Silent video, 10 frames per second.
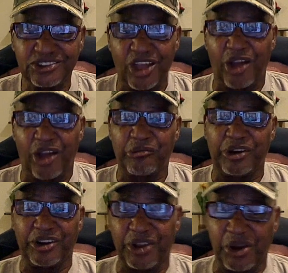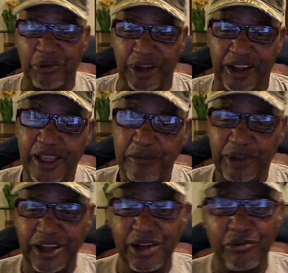software to go with it.
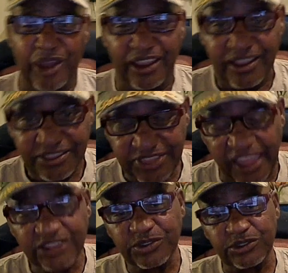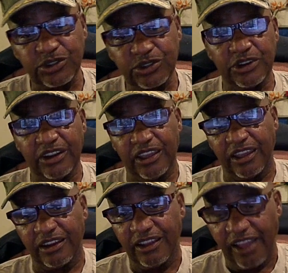But anyway, thanks for tuning in.